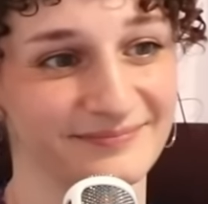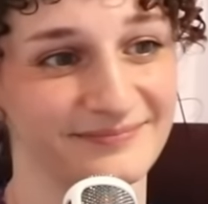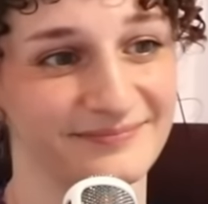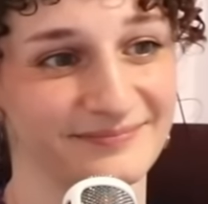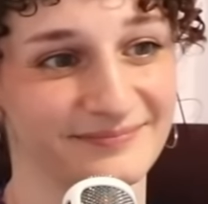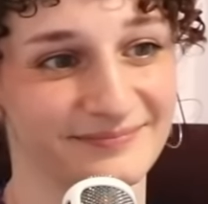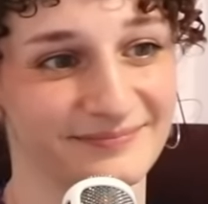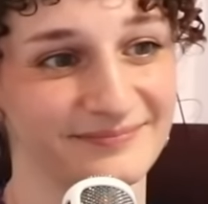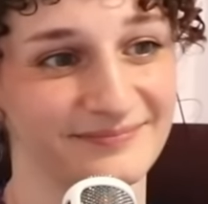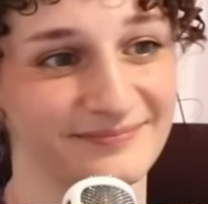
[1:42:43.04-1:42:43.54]

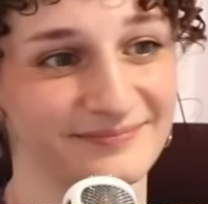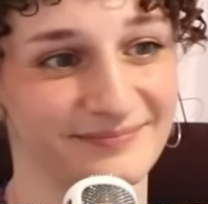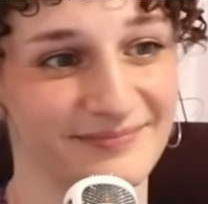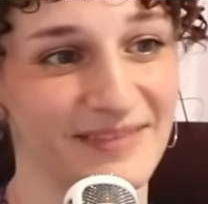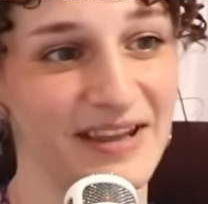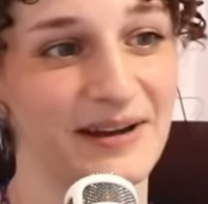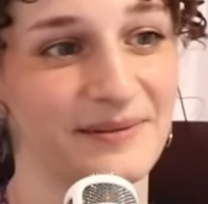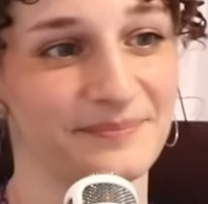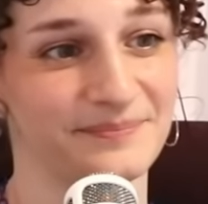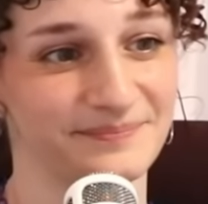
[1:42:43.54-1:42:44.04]
yeah.
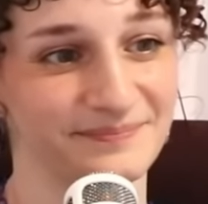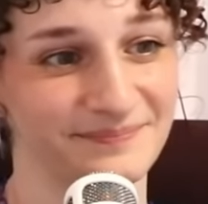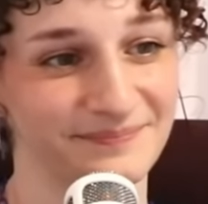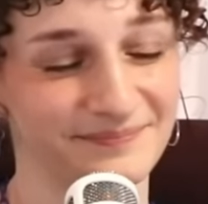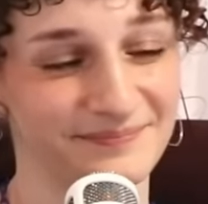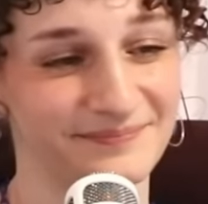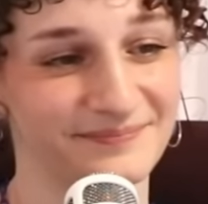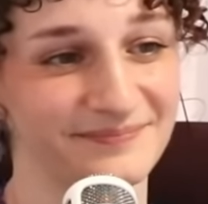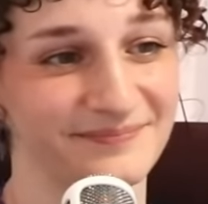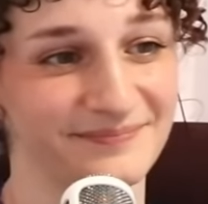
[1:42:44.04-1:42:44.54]
Yeah.
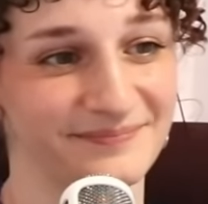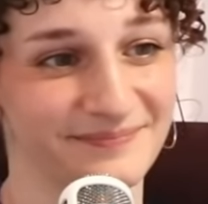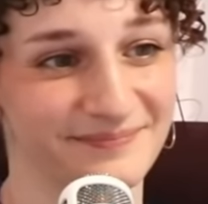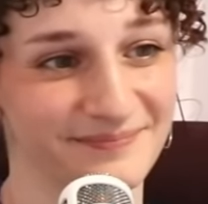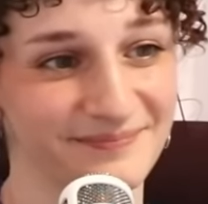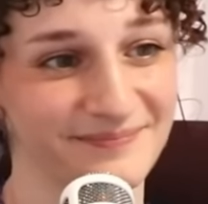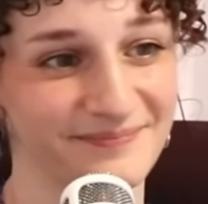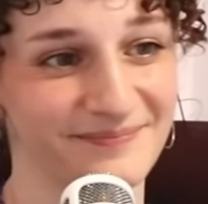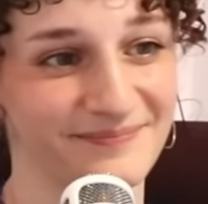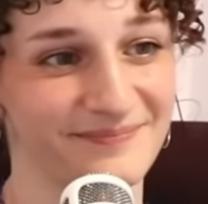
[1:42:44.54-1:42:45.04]

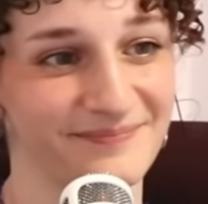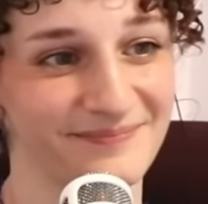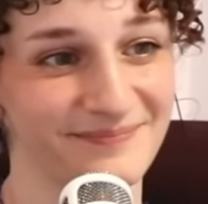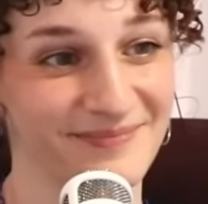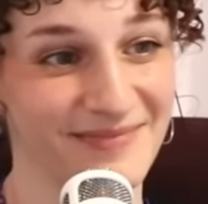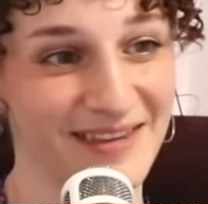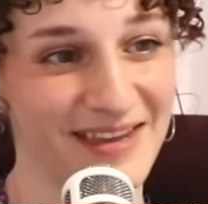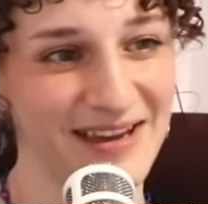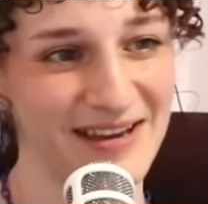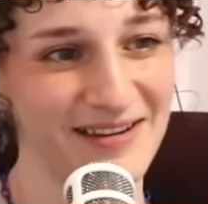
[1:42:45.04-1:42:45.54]
Yeah.
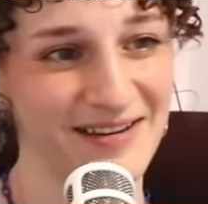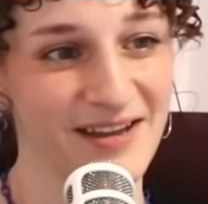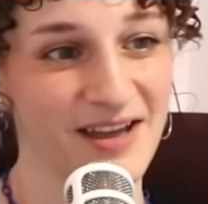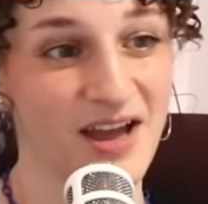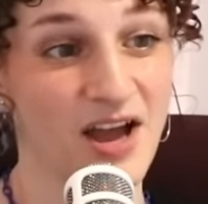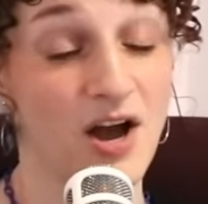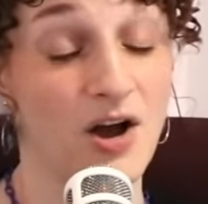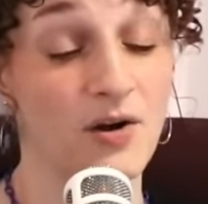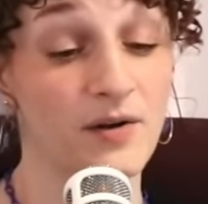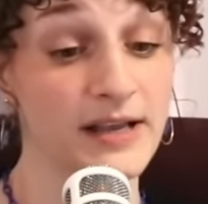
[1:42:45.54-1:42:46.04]
Yeah.
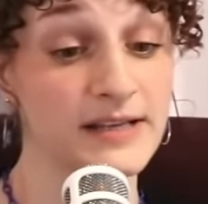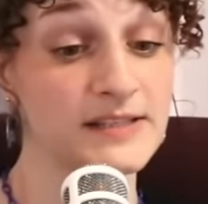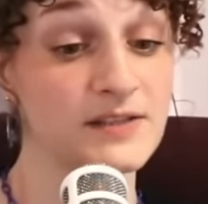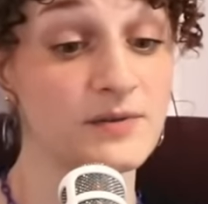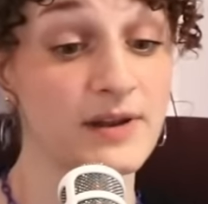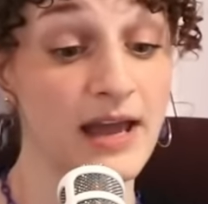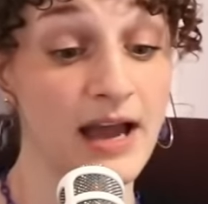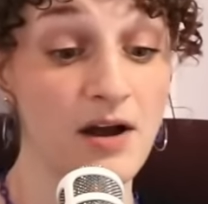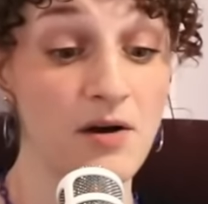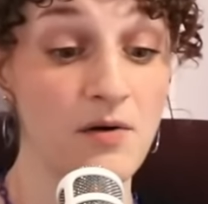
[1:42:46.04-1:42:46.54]
Okay.
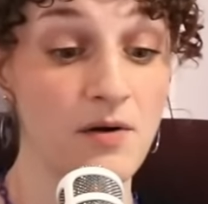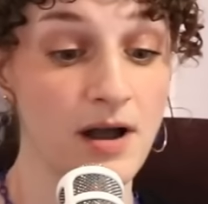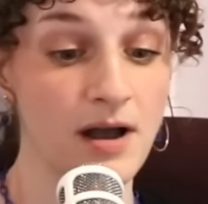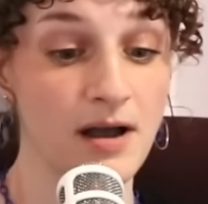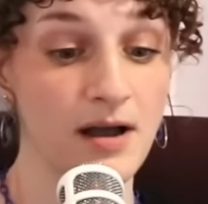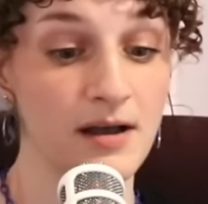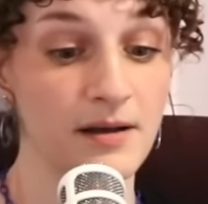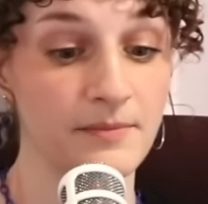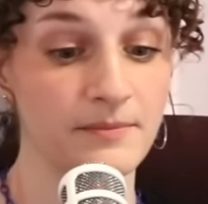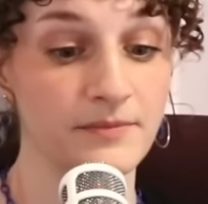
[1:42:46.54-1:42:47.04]
So now
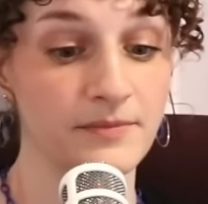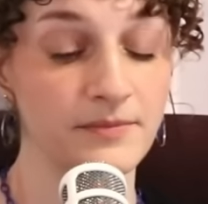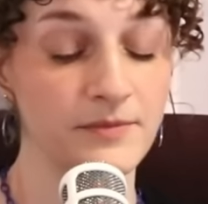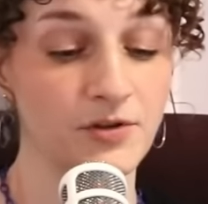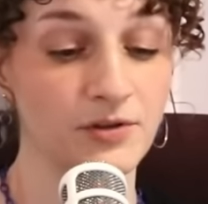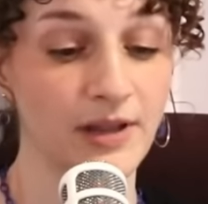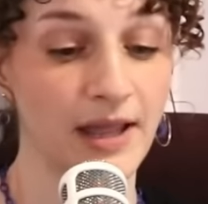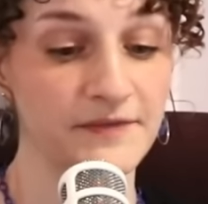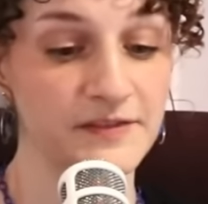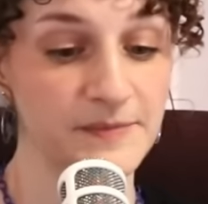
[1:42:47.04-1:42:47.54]
um,
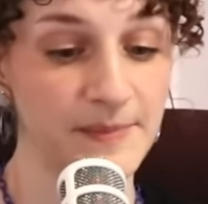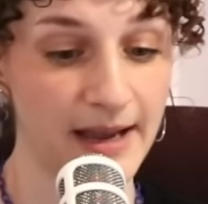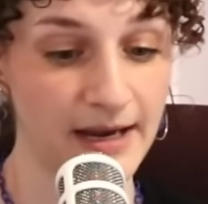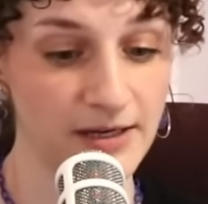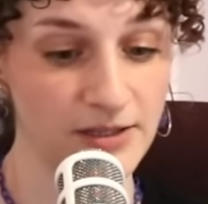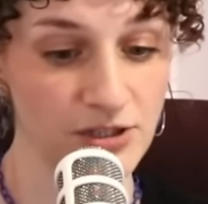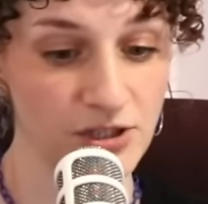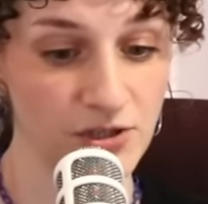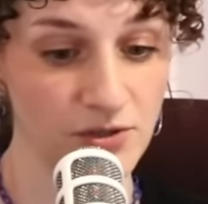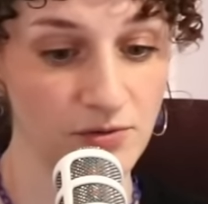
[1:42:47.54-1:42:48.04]
your life's
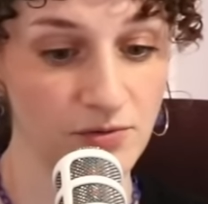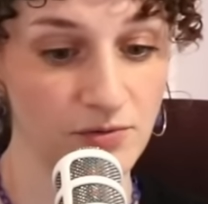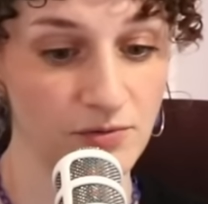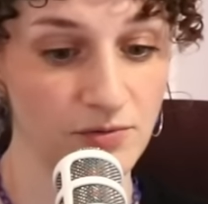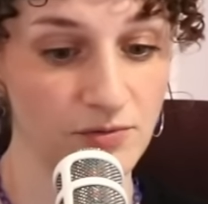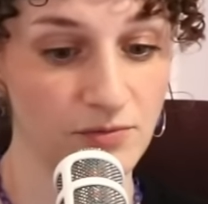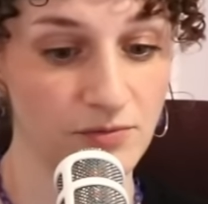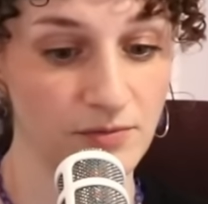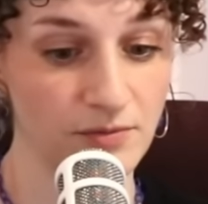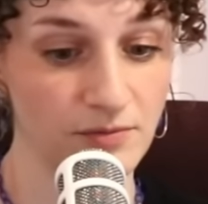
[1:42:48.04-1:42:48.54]
back
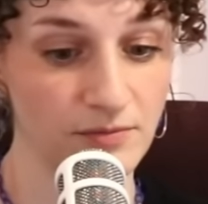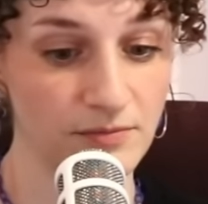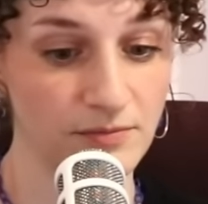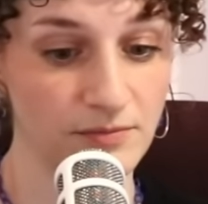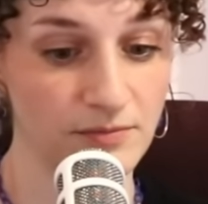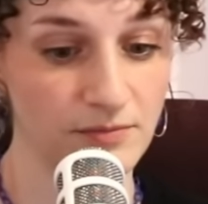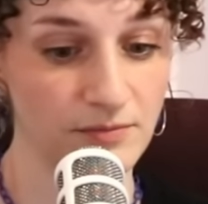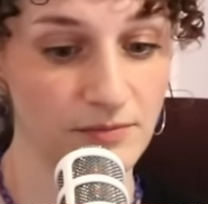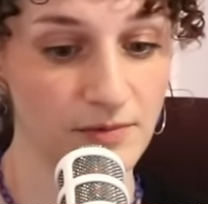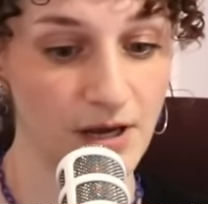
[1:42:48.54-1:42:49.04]
to
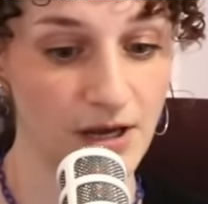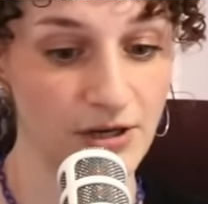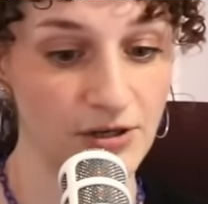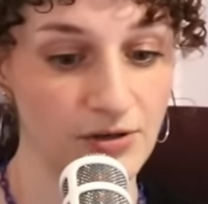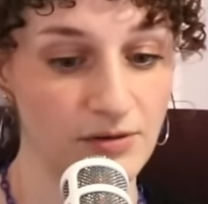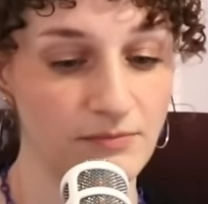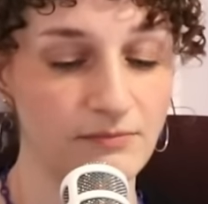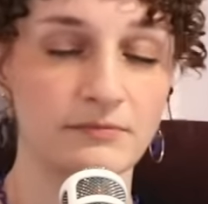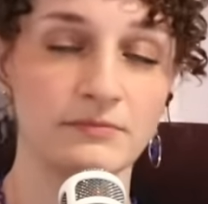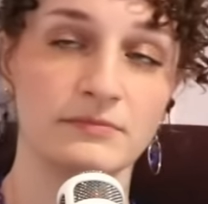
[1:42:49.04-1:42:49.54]

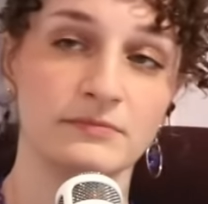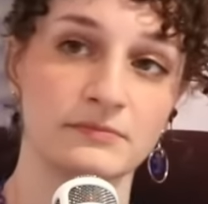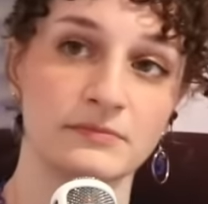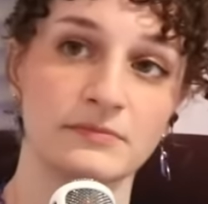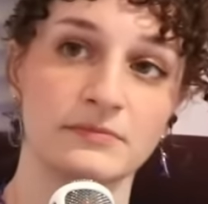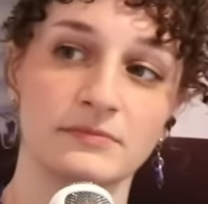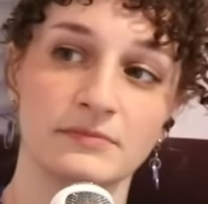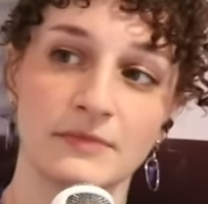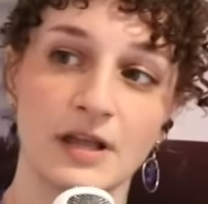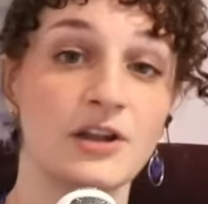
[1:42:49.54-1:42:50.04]
a,
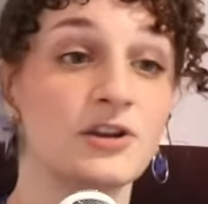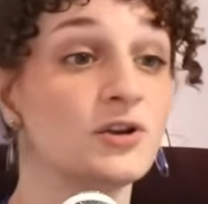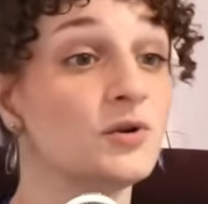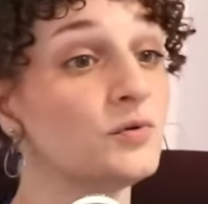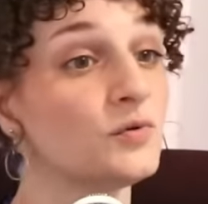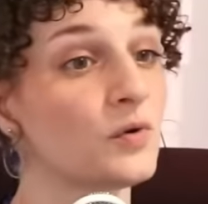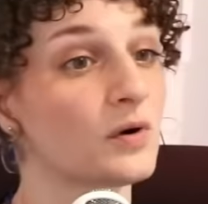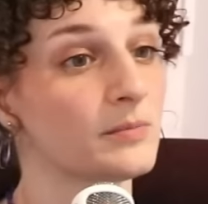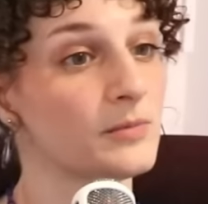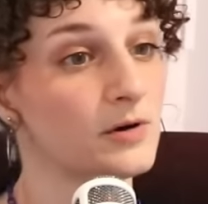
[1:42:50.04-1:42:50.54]
a
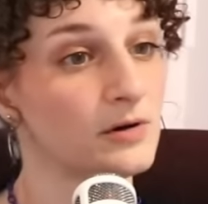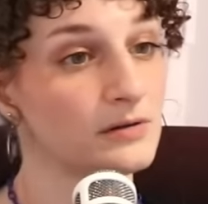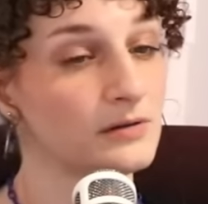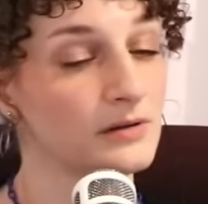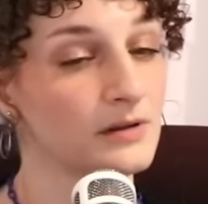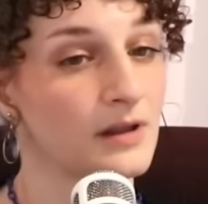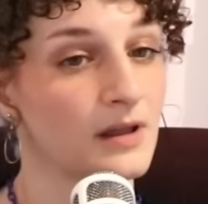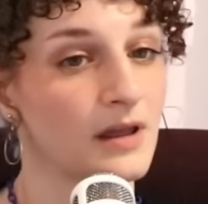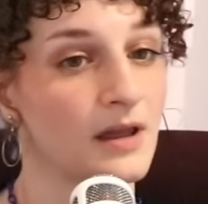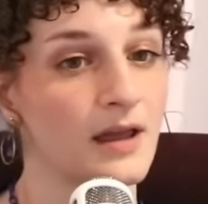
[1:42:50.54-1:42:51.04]
new
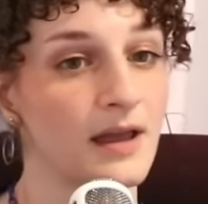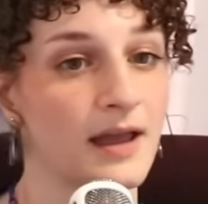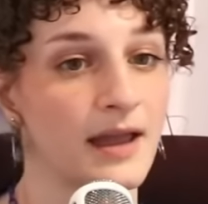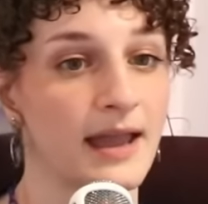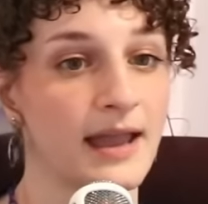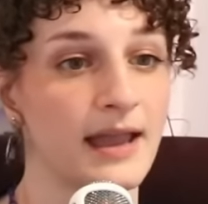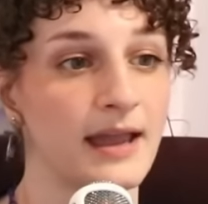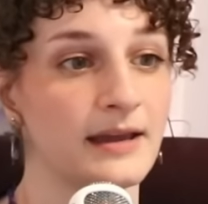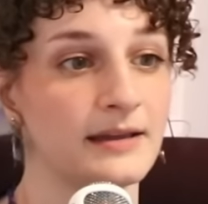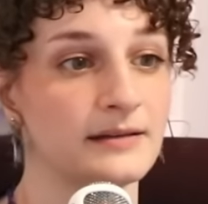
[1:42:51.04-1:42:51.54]
normal. A
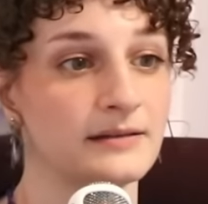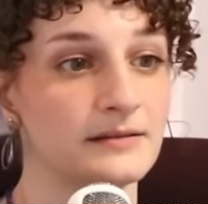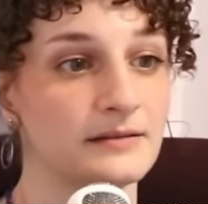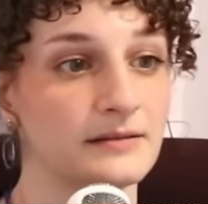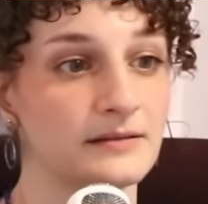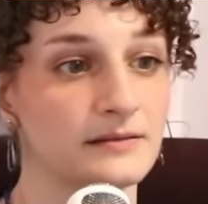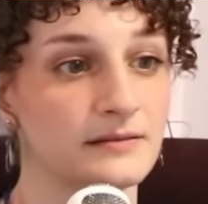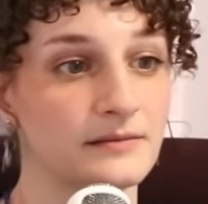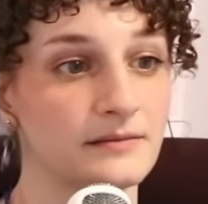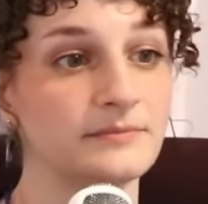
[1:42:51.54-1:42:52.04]
new
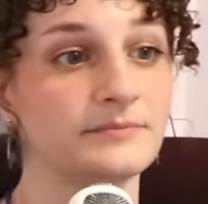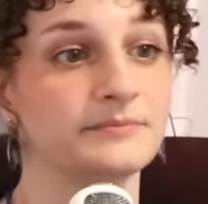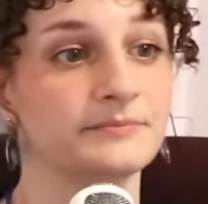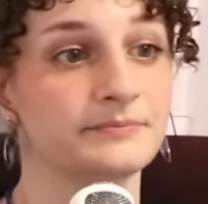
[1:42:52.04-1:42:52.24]
and, Yeah.